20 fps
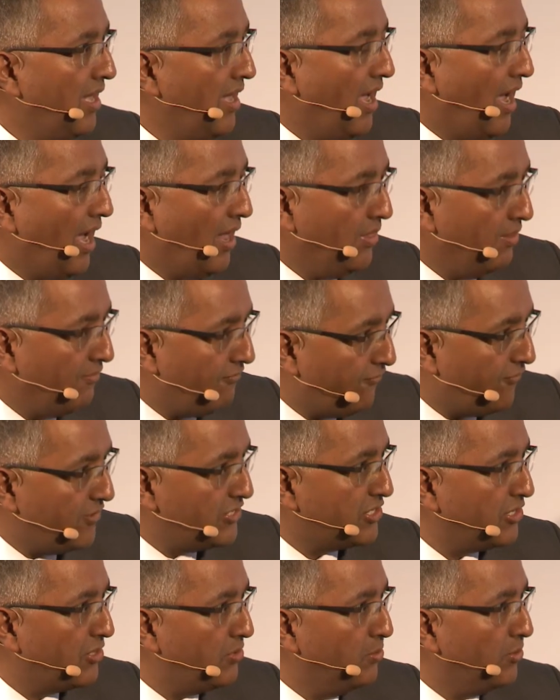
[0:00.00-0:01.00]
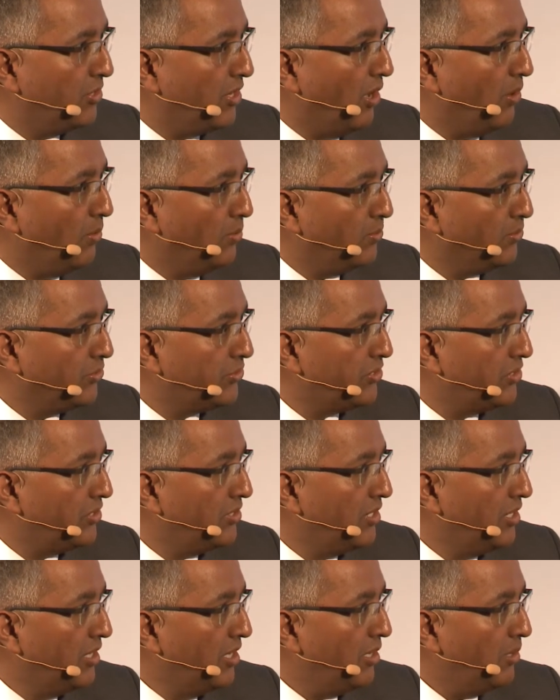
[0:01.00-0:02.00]
and the physical gold
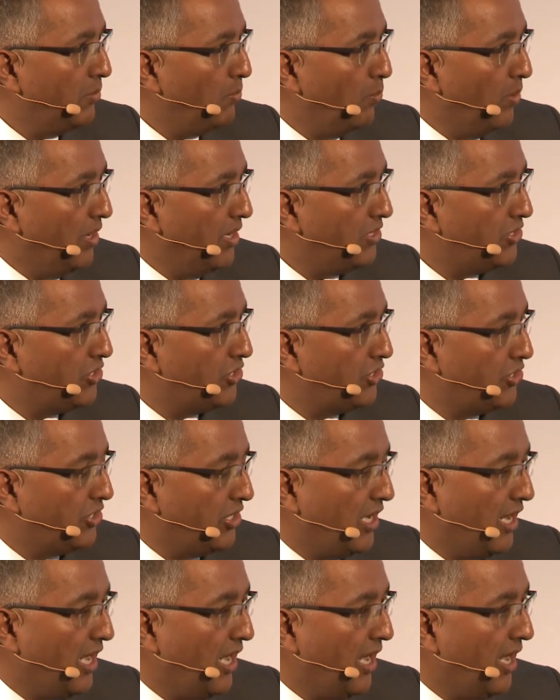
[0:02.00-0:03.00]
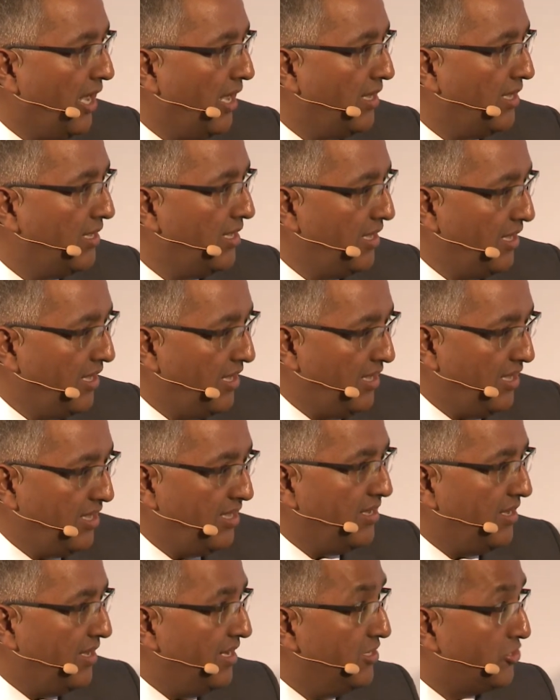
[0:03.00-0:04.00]
which
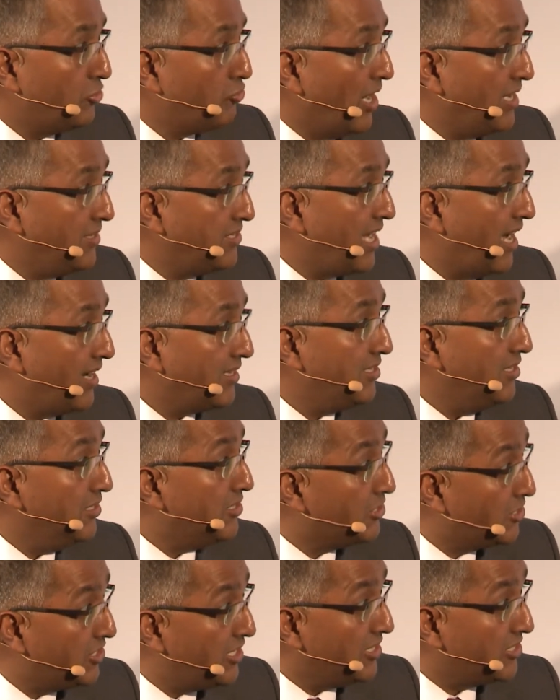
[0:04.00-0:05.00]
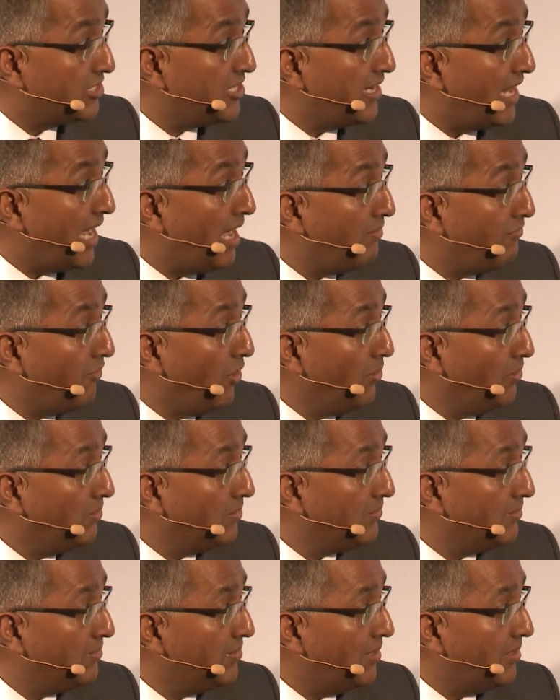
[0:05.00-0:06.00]
is transacted sits in our vault,
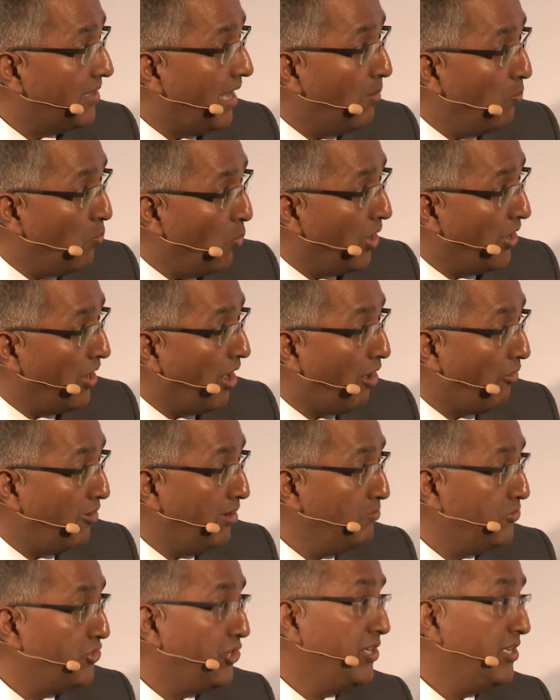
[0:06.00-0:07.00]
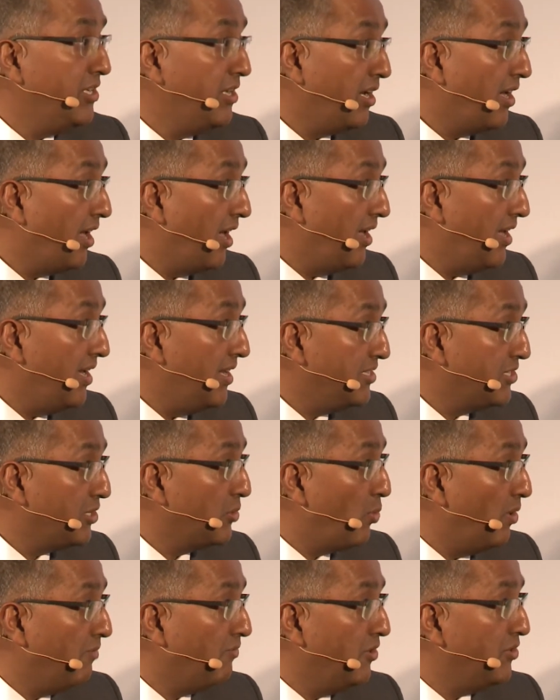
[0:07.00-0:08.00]
and 1 RMG is
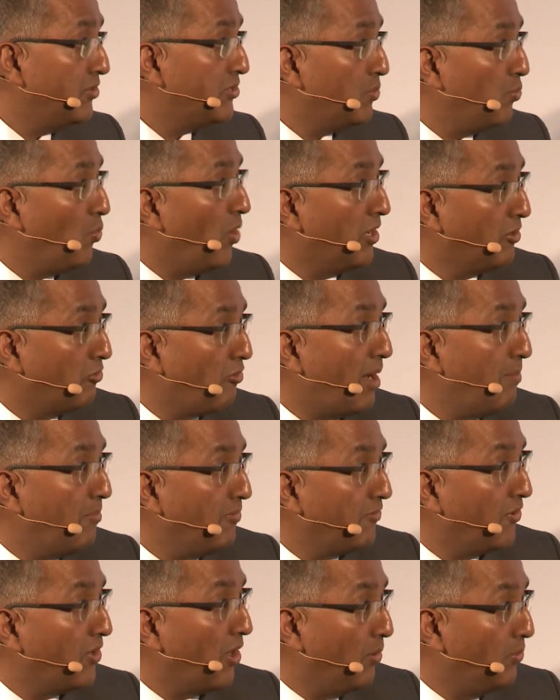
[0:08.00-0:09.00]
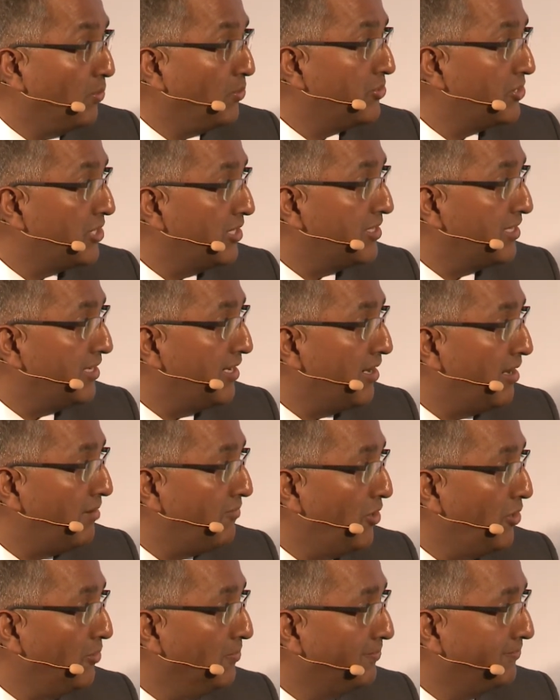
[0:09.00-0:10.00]
equivalent to 1 gram of gold sitting in our
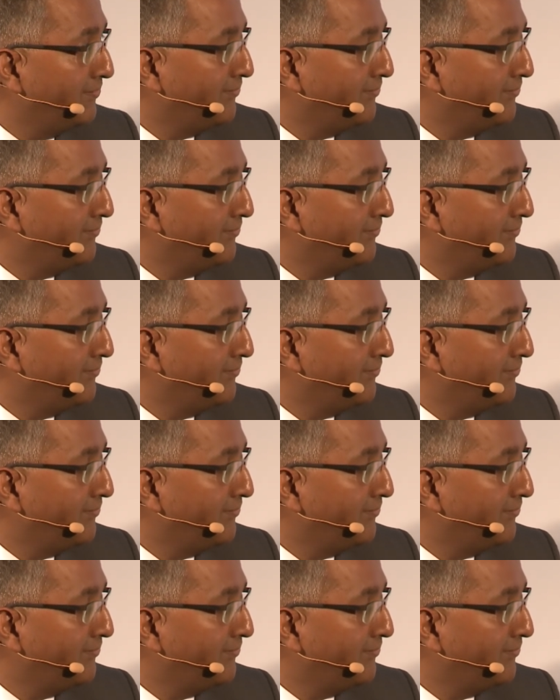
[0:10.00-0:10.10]
vault.